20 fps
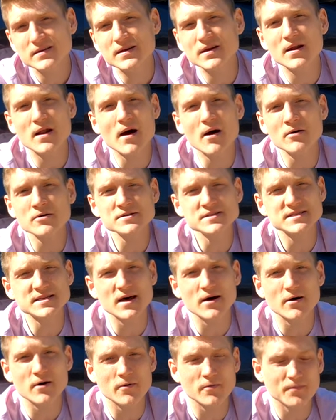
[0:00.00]
You know,
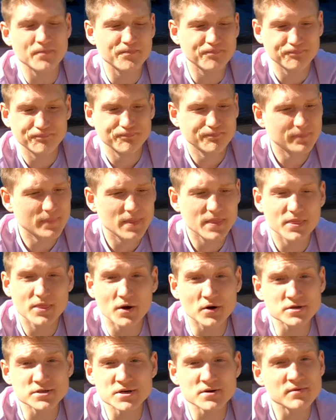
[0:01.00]
so
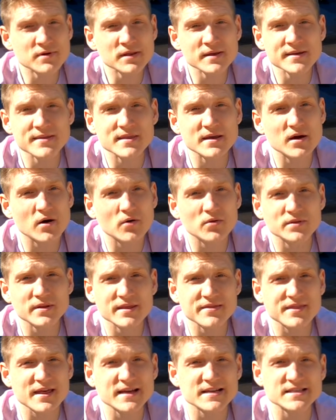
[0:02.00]
those are really the
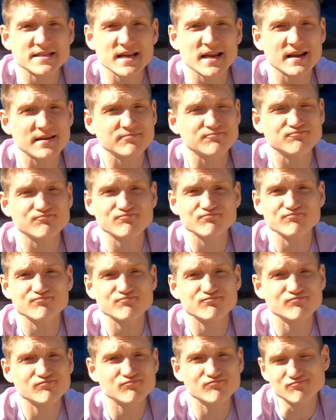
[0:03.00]
only things that
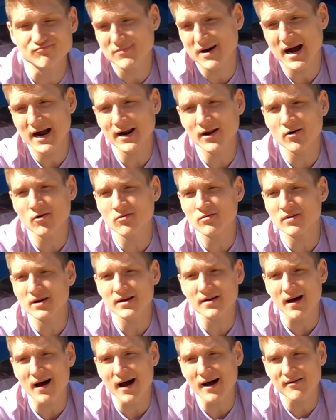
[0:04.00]
I don't
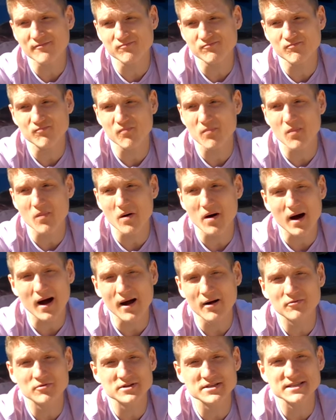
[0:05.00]
re I
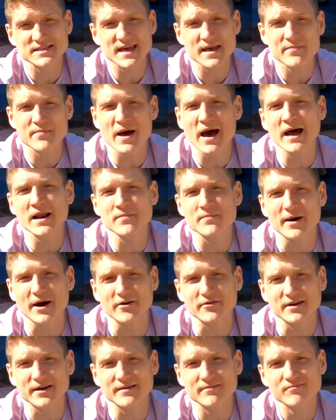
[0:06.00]
I would say bad
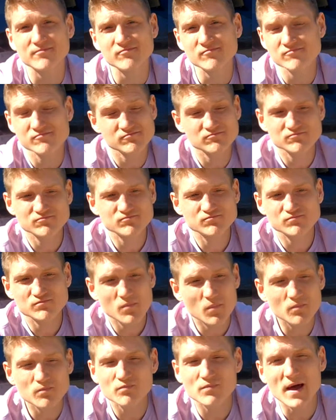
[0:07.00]
about it.
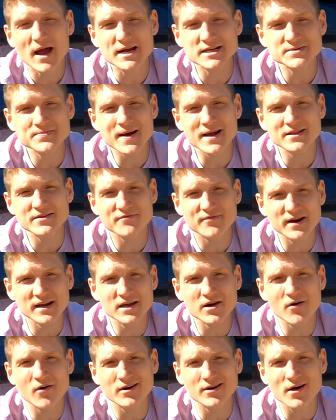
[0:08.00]
Expect a
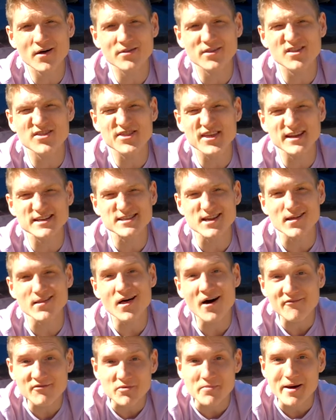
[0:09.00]
video on all the things I
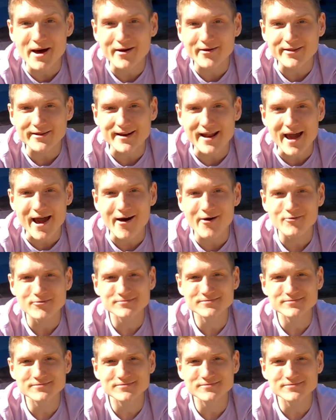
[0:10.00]
love about it now.